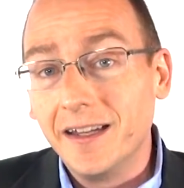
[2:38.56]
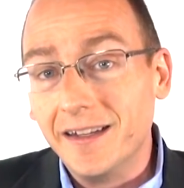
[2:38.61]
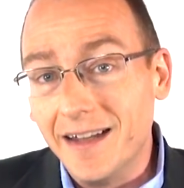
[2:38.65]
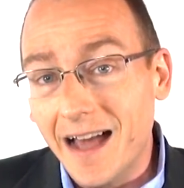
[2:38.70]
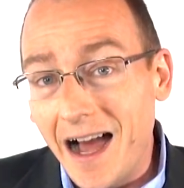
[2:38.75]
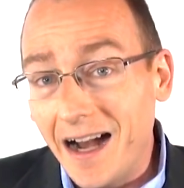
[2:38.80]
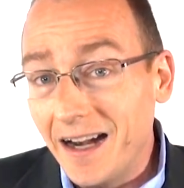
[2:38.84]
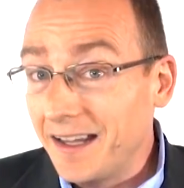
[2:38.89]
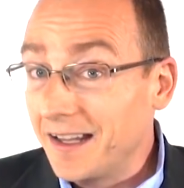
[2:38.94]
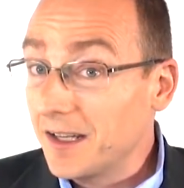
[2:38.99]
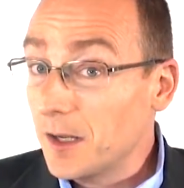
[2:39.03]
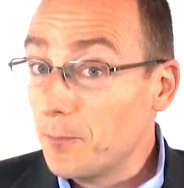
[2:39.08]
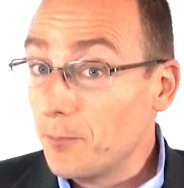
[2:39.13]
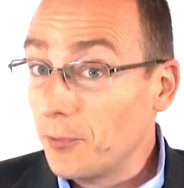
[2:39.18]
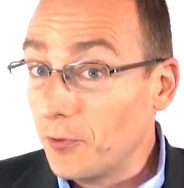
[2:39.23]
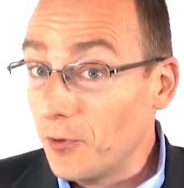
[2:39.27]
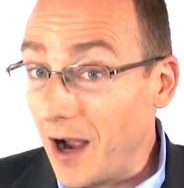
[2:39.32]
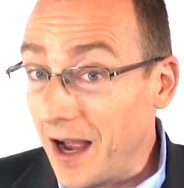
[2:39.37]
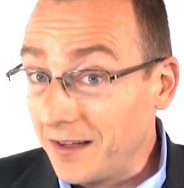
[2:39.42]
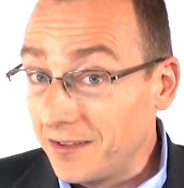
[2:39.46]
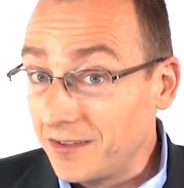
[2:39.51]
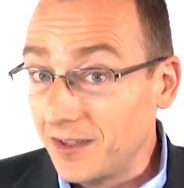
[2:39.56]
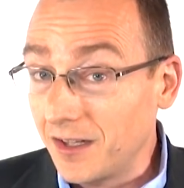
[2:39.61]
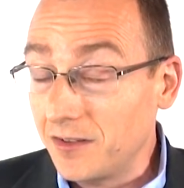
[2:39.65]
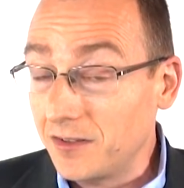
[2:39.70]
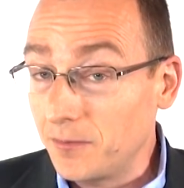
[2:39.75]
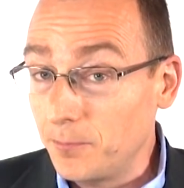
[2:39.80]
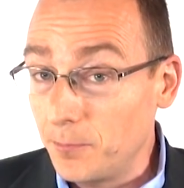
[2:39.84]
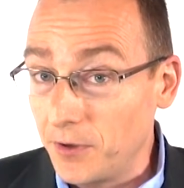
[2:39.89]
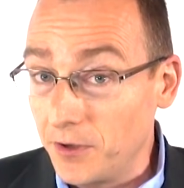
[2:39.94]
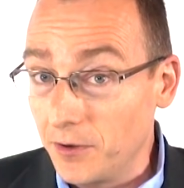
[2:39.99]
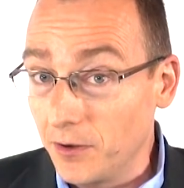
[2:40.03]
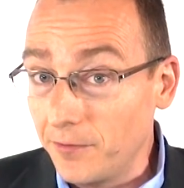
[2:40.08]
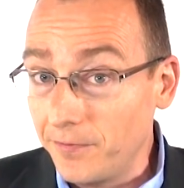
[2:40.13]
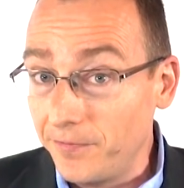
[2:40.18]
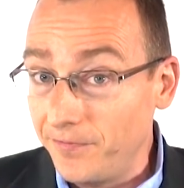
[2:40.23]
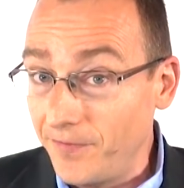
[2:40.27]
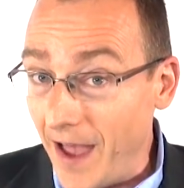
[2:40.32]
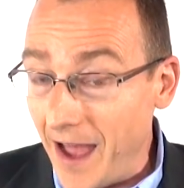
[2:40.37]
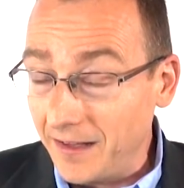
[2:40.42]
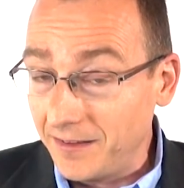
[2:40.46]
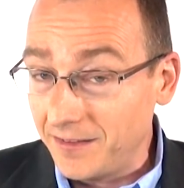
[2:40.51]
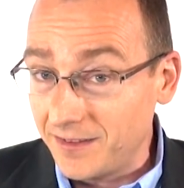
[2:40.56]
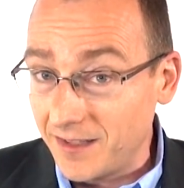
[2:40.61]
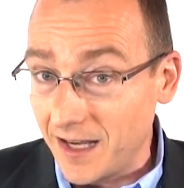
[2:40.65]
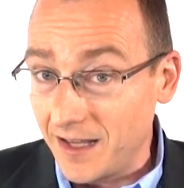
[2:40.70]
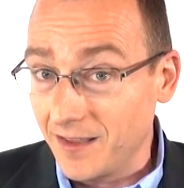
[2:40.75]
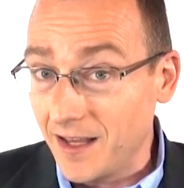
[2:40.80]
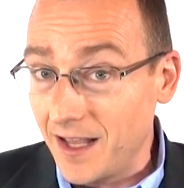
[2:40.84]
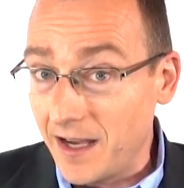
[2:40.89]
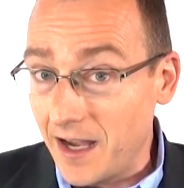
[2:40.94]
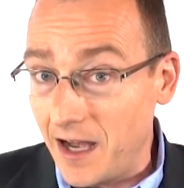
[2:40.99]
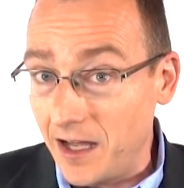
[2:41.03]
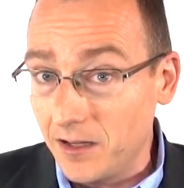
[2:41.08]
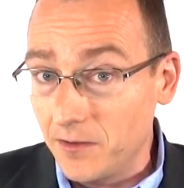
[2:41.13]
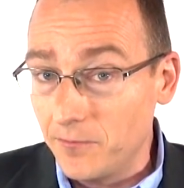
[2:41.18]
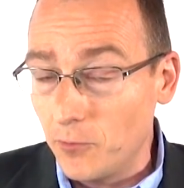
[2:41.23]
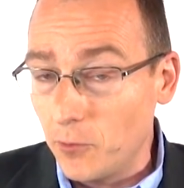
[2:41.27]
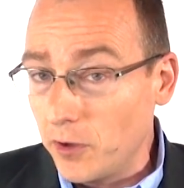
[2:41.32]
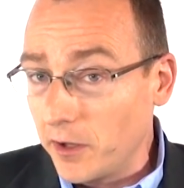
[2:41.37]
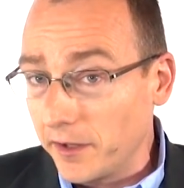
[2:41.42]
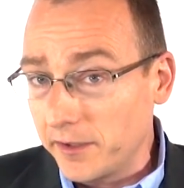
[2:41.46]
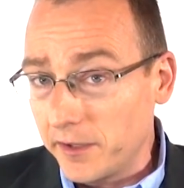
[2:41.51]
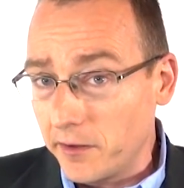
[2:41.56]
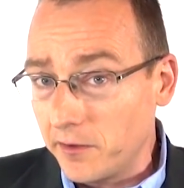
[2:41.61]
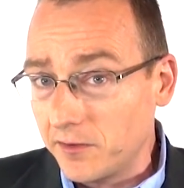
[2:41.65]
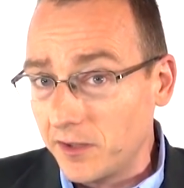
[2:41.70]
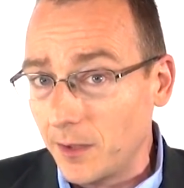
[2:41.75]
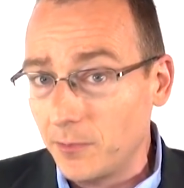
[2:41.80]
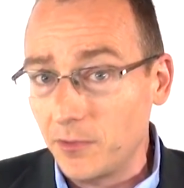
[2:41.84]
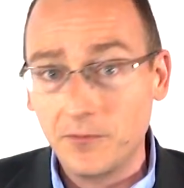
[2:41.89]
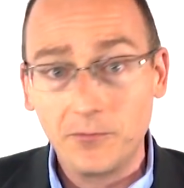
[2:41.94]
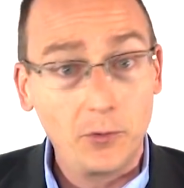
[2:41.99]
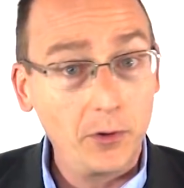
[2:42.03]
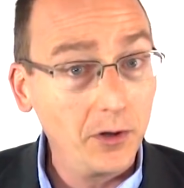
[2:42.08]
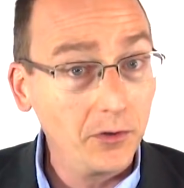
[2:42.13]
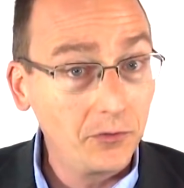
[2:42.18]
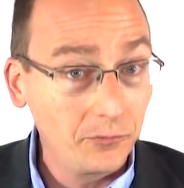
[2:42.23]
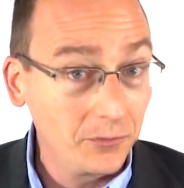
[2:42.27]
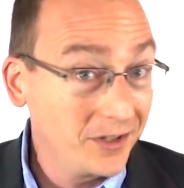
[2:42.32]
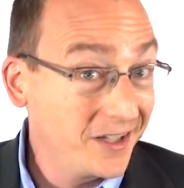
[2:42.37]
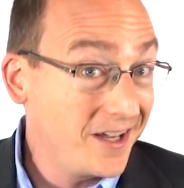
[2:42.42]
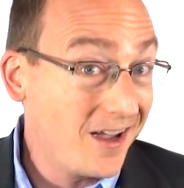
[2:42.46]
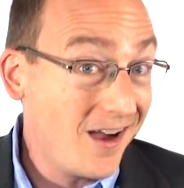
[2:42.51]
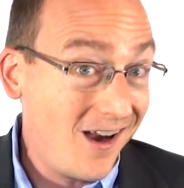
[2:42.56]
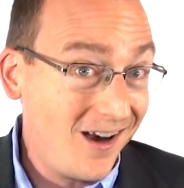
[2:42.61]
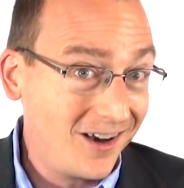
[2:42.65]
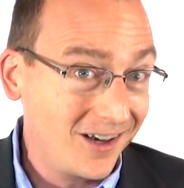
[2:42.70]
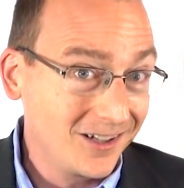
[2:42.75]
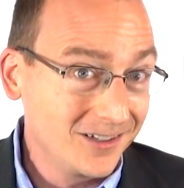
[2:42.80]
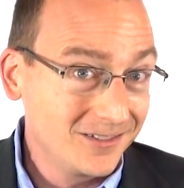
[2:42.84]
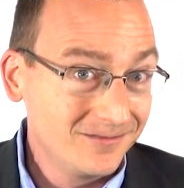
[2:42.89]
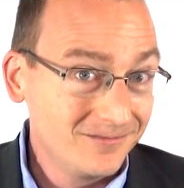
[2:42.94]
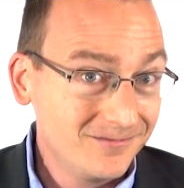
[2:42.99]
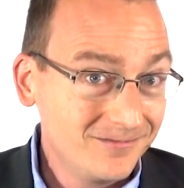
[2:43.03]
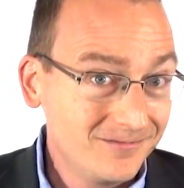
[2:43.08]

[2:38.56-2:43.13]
not in a processed pure fat state like olive oil and other types of oils really are.